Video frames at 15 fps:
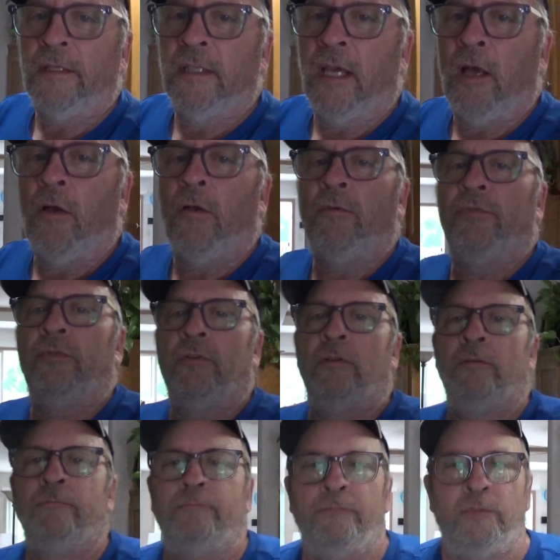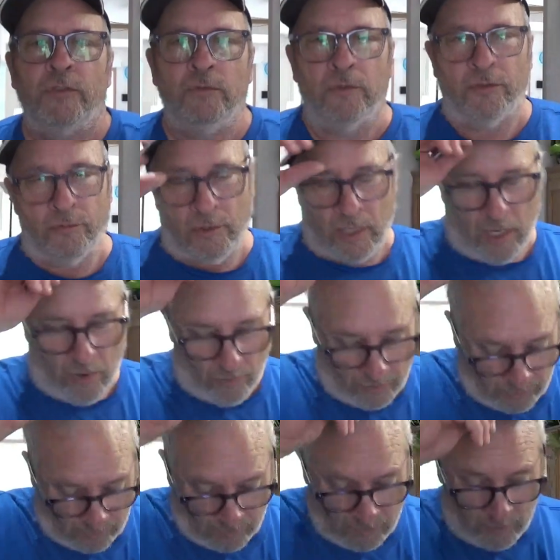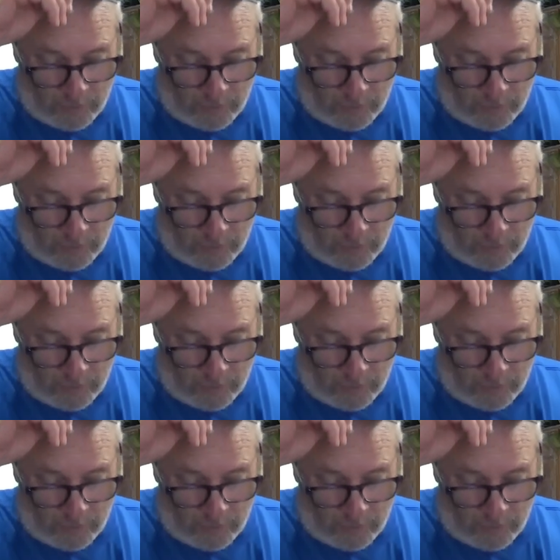towel for 2 or 3 hours,